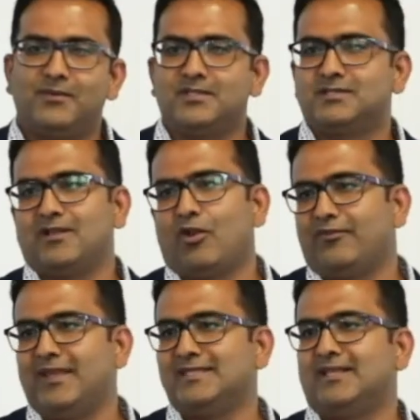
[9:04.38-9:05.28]
there was a lot
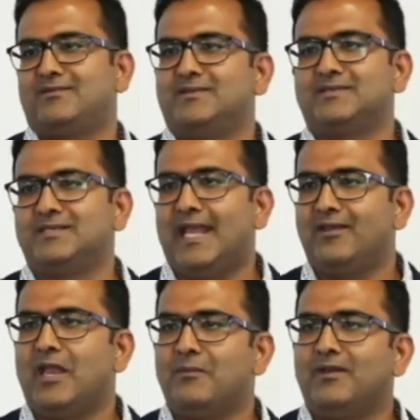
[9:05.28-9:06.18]
of things that was
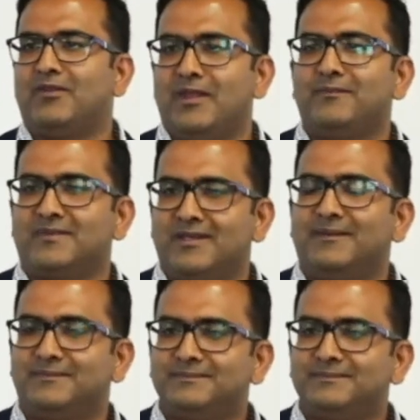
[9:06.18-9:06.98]
entertainment for them. Yeah.